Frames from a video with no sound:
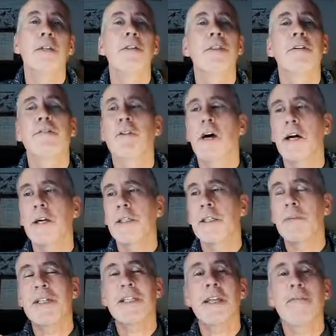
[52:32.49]
to define
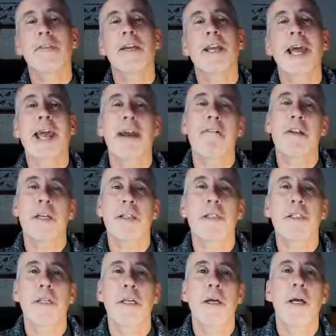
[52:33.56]
specific
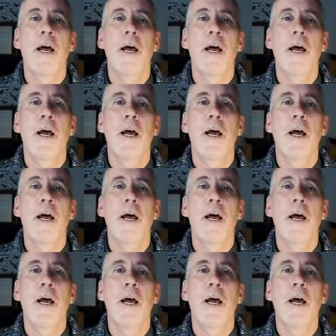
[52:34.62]
areas.